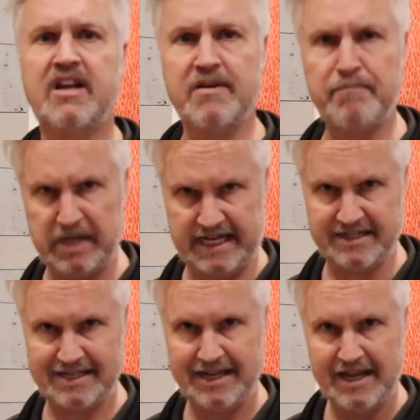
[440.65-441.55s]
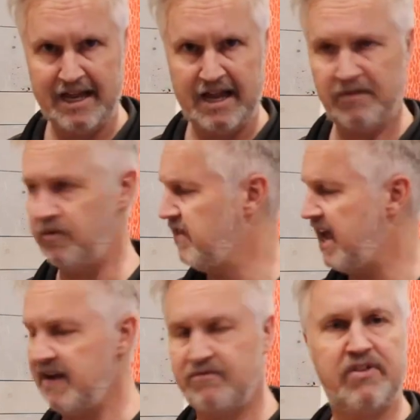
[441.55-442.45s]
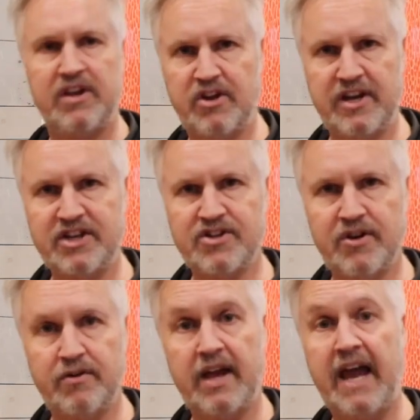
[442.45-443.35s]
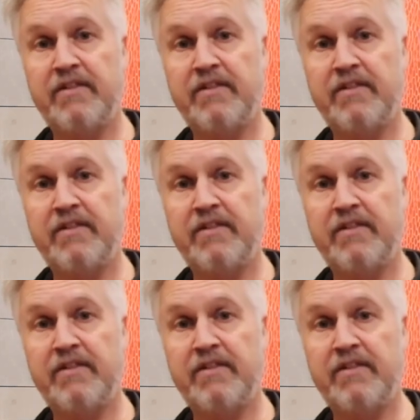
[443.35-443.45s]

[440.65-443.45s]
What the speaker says: complete with everything you need to do.